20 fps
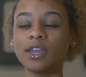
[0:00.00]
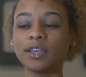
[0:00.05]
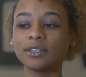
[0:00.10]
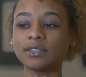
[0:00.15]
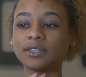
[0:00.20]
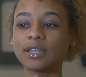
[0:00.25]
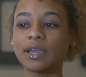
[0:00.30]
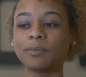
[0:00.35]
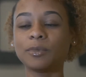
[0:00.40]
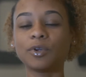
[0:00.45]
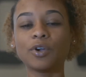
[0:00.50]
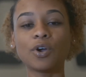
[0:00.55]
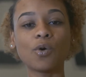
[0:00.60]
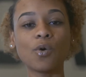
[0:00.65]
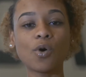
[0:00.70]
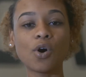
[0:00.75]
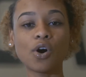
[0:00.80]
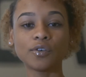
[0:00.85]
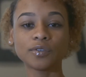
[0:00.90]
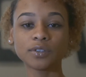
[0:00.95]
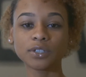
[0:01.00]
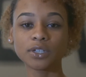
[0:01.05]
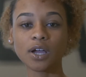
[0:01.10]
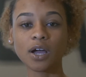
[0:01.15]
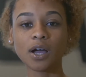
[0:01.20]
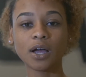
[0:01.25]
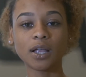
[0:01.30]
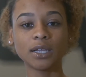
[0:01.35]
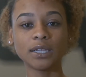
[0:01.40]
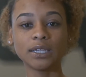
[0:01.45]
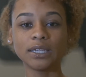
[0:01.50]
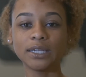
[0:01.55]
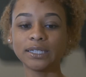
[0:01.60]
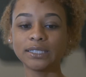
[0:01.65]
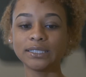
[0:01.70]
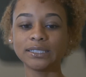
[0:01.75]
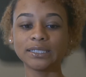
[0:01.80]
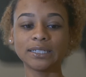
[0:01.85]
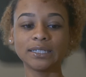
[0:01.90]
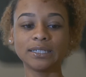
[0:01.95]
it's time to go off to
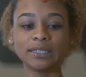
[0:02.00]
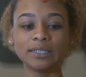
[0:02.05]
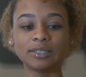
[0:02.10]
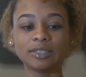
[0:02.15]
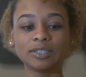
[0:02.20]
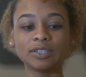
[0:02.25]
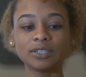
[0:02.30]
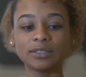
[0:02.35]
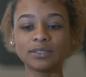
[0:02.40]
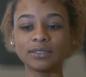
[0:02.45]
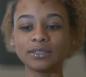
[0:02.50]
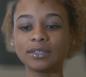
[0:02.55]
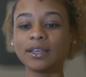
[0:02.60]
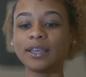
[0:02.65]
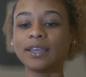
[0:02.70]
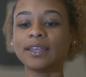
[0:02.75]
college, and just